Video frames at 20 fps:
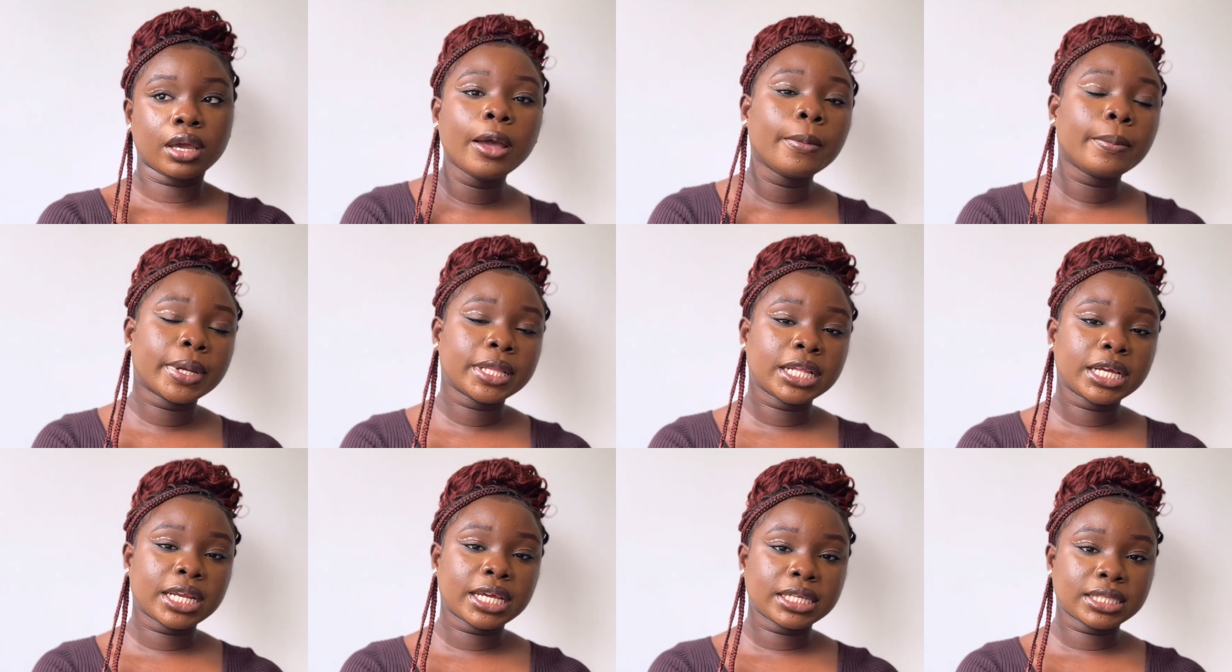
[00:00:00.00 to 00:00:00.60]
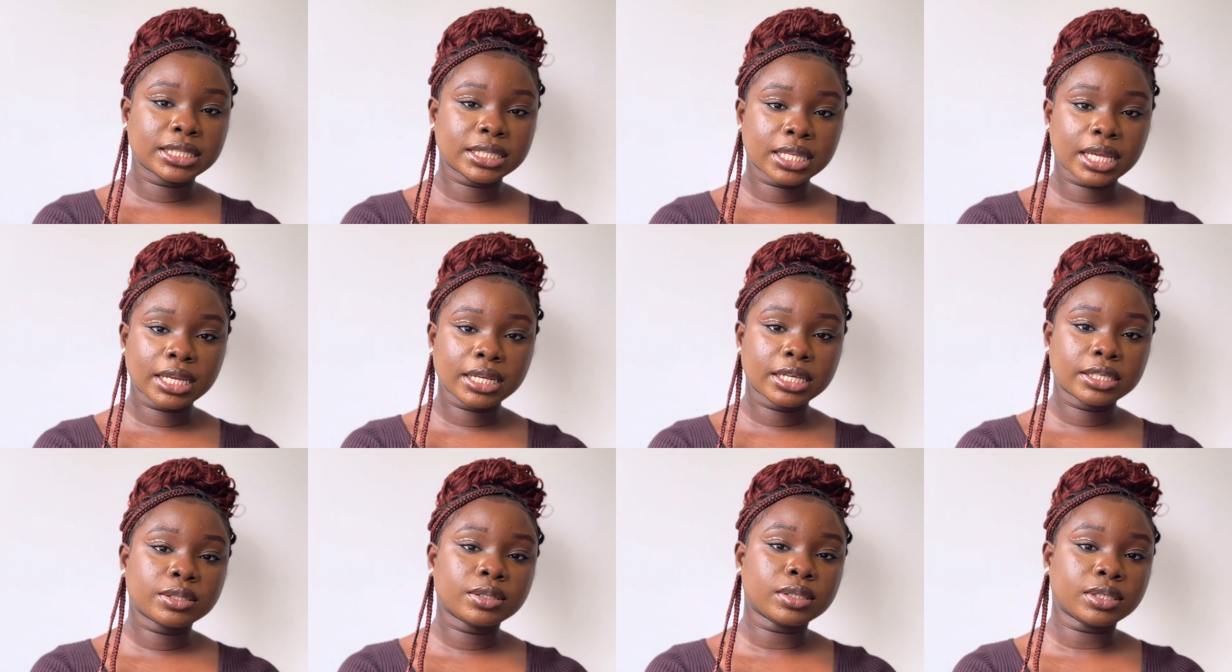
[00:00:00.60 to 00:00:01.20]
but then I
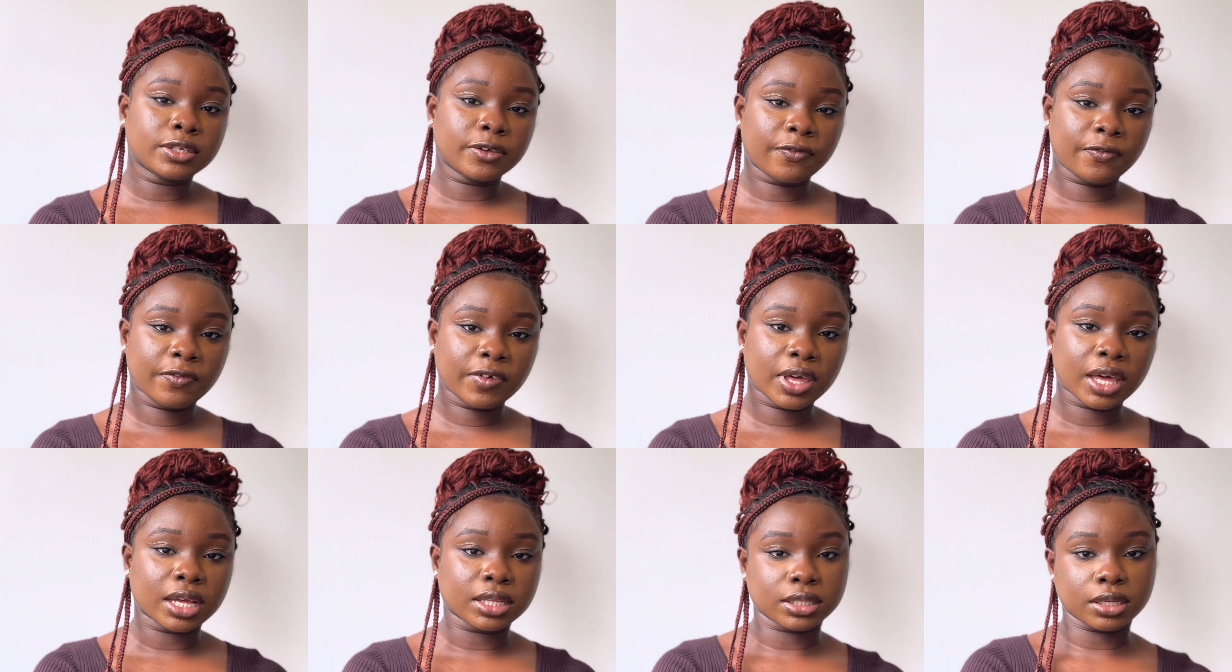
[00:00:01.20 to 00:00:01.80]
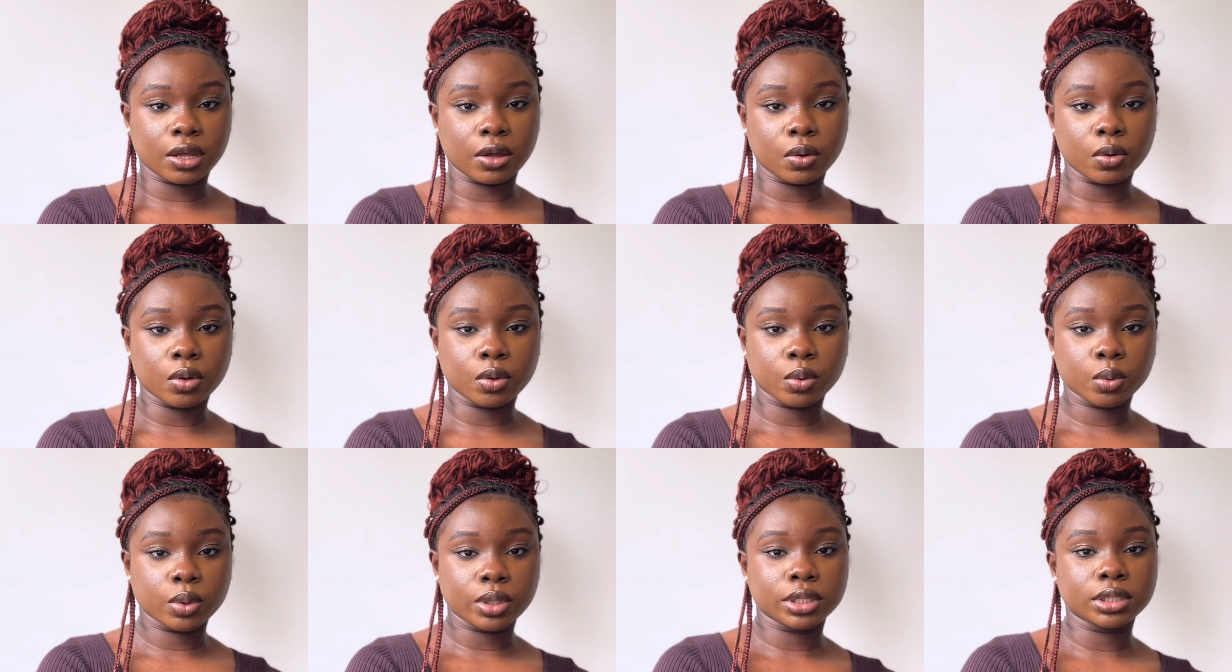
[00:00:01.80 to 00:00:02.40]
decided to defer at
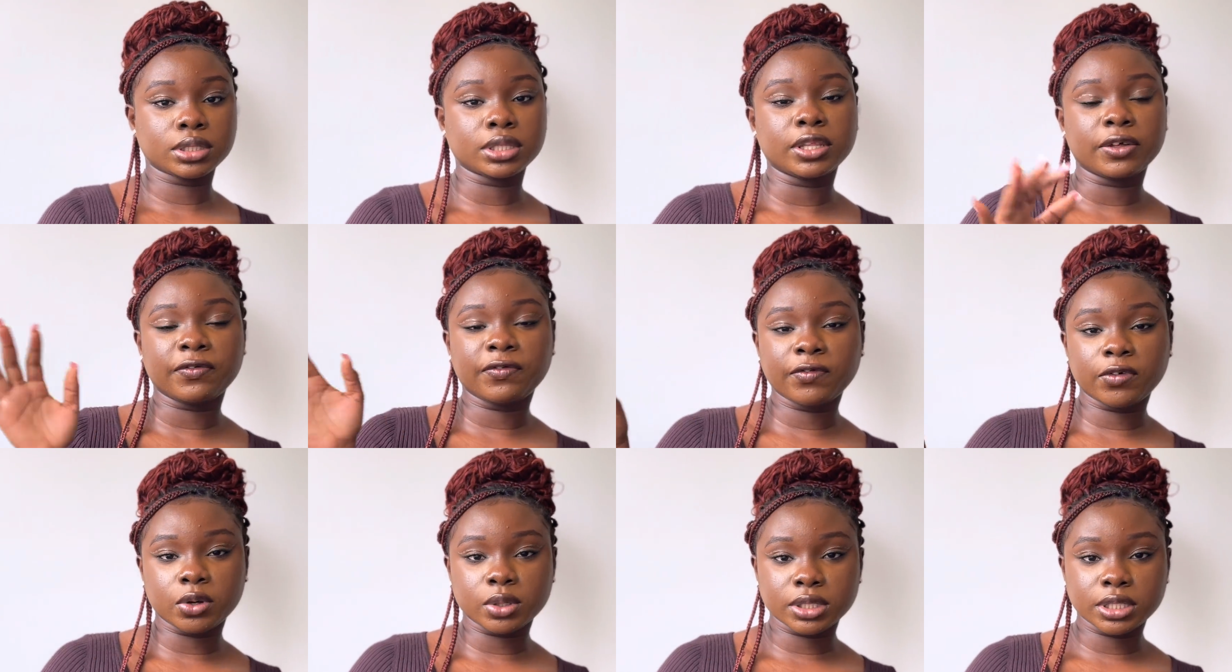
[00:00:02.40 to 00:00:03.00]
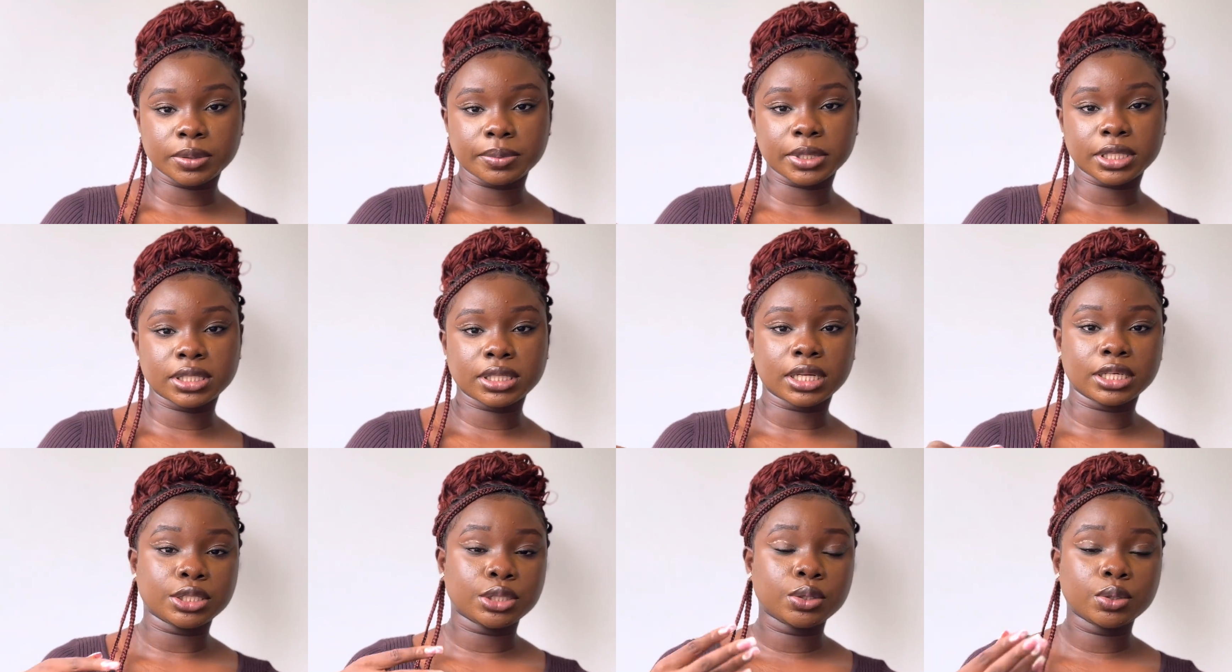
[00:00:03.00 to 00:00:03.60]
Algonquin to the fall
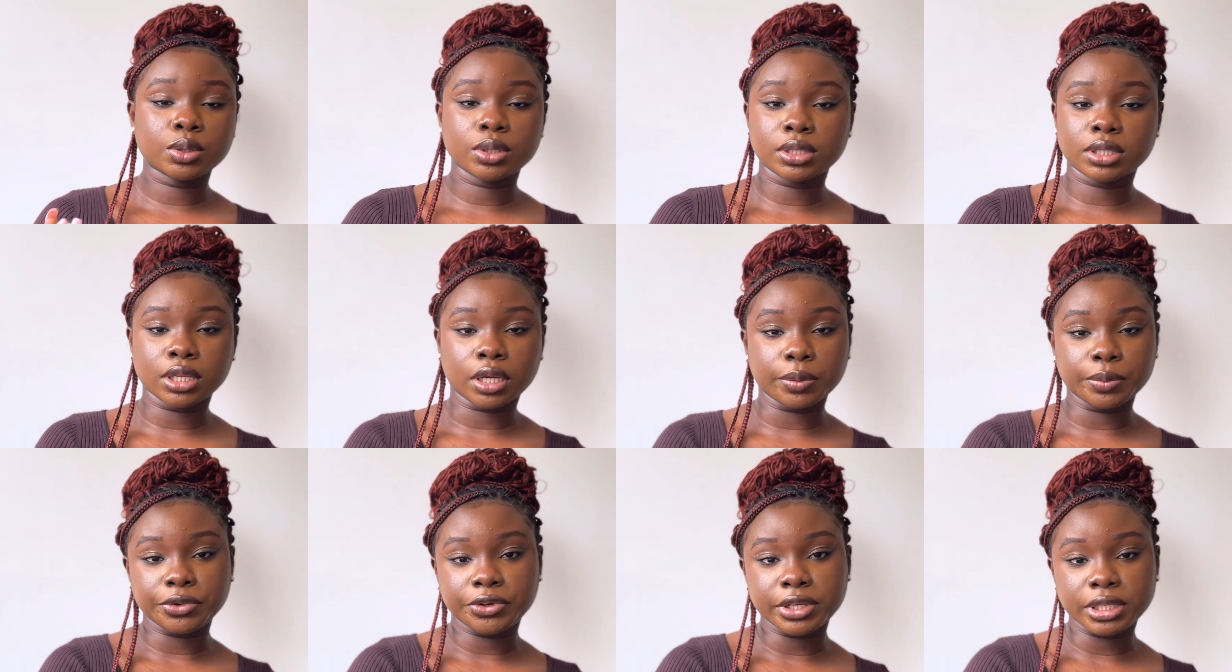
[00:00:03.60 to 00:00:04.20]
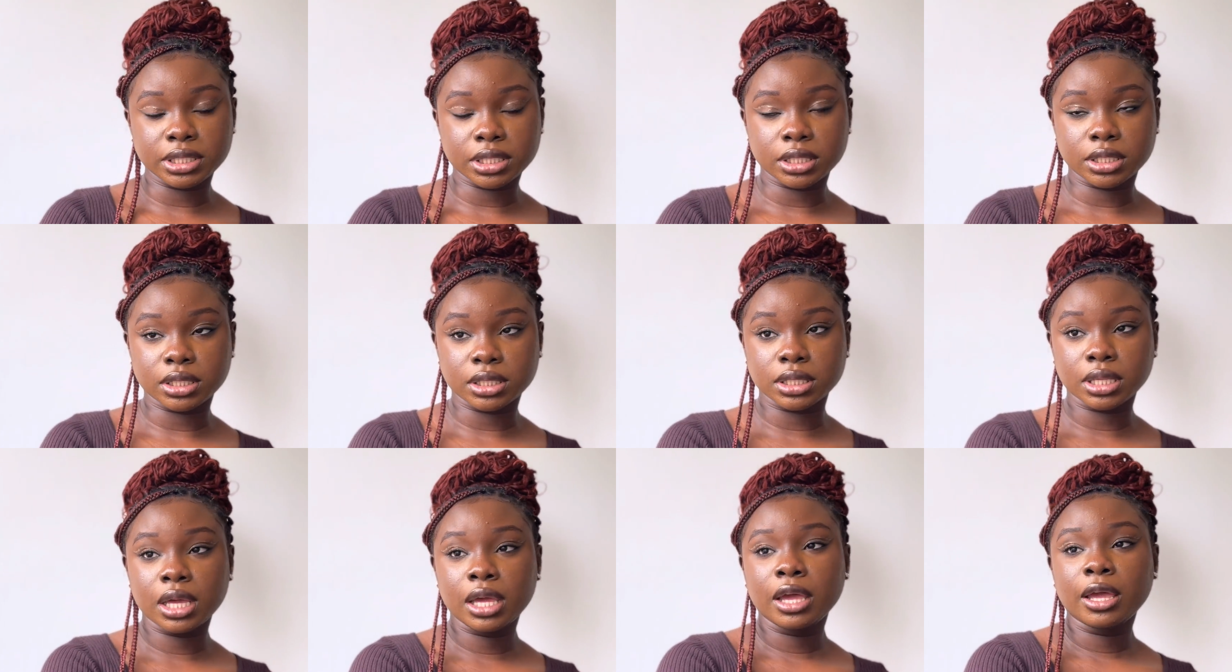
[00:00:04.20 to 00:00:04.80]
semester due to some reasons.